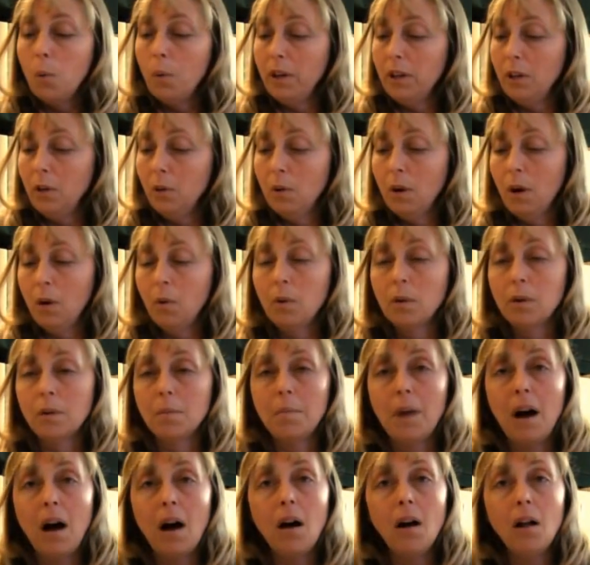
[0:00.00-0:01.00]
When you go to
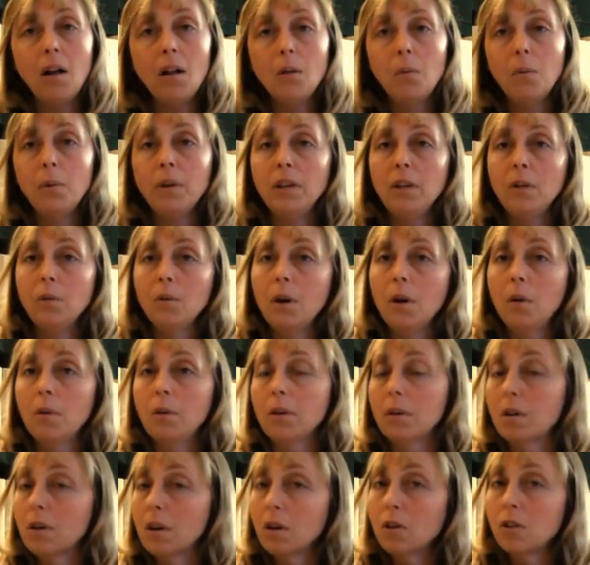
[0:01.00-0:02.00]
the mall, when you go
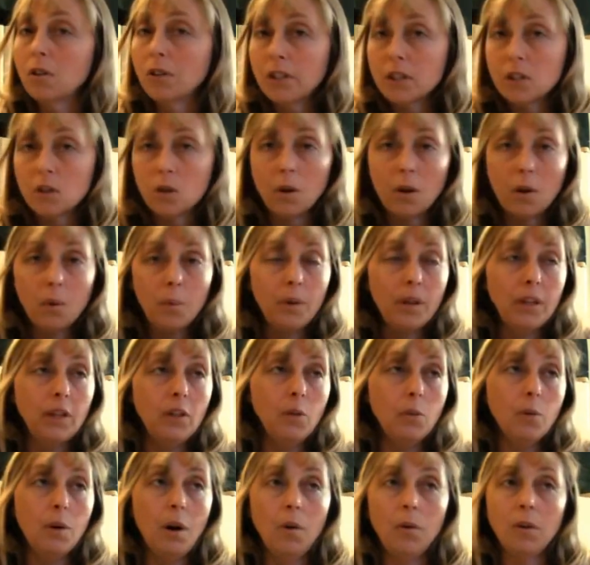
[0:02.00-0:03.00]
to the grocery store, when
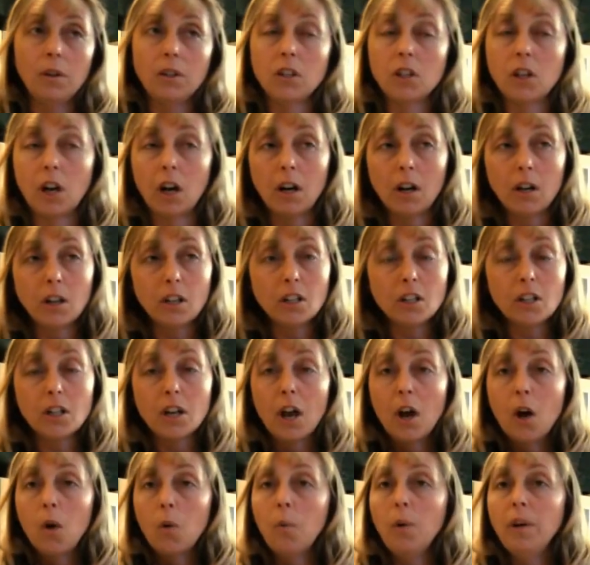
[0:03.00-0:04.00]
you go to church,
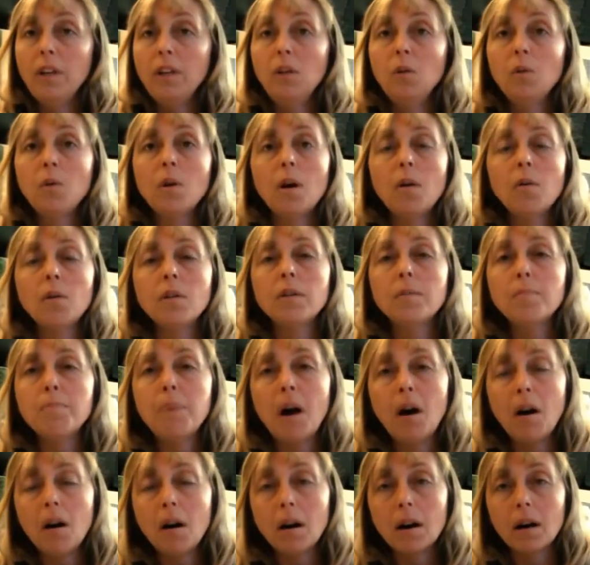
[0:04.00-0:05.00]
when you go to the
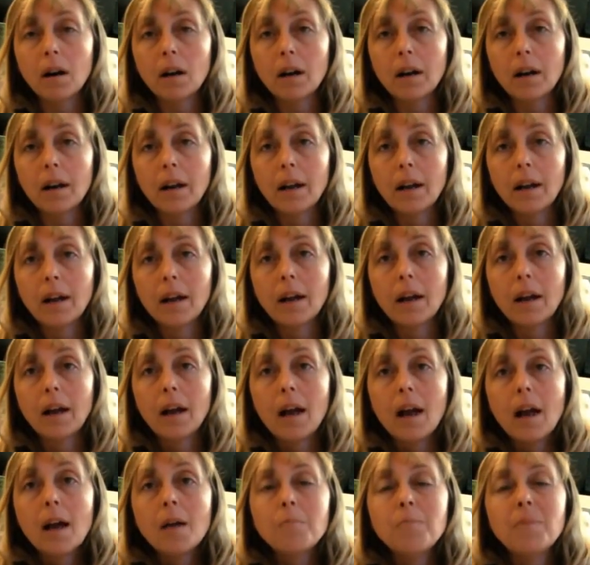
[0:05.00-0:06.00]
park.
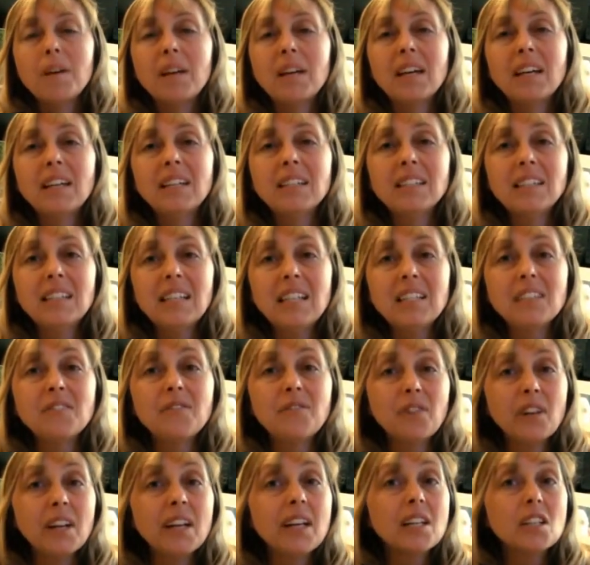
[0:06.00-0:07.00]
Because these
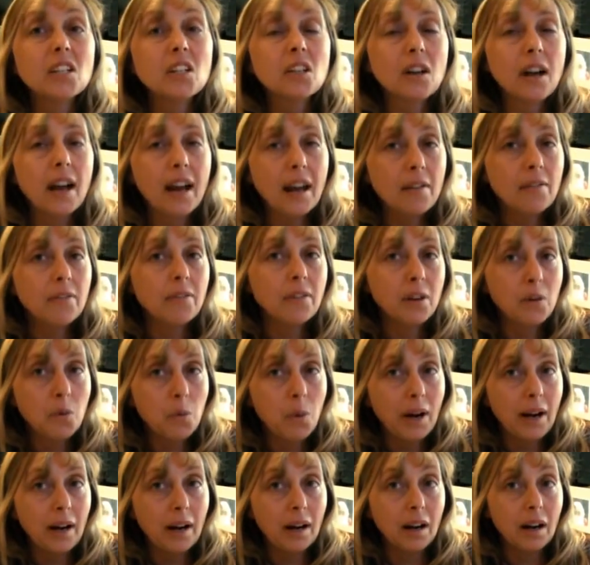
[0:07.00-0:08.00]
freaks are
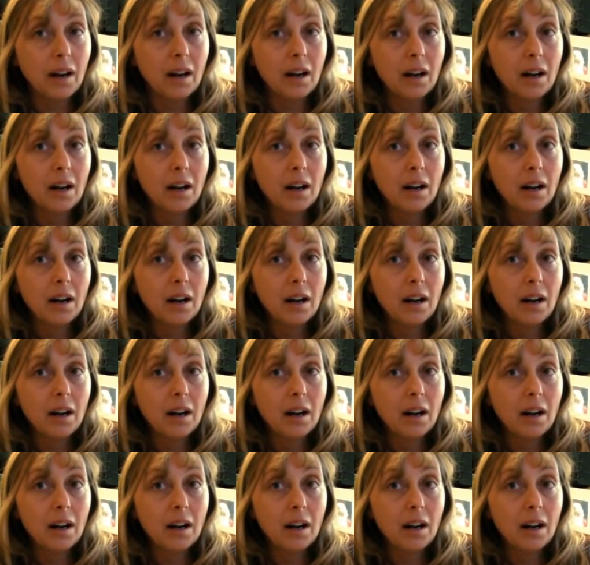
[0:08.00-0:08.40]
everywhere.